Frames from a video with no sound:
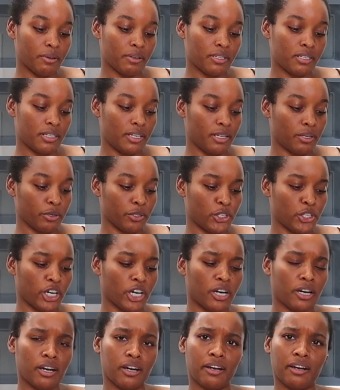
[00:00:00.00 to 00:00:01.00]
can see they're
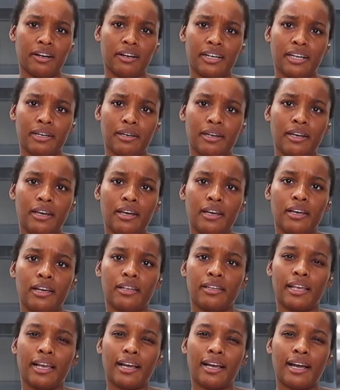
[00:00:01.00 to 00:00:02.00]
charred and
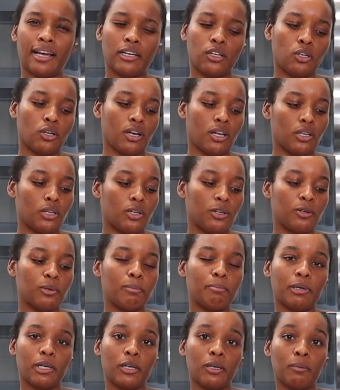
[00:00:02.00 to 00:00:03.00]
they kind of look a little
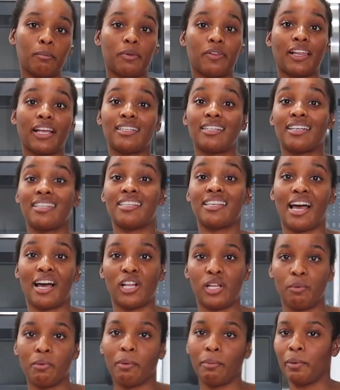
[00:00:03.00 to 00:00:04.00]
burnt, but that's
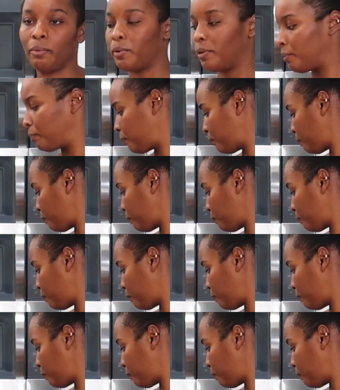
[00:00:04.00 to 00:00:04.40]
exactly what we want.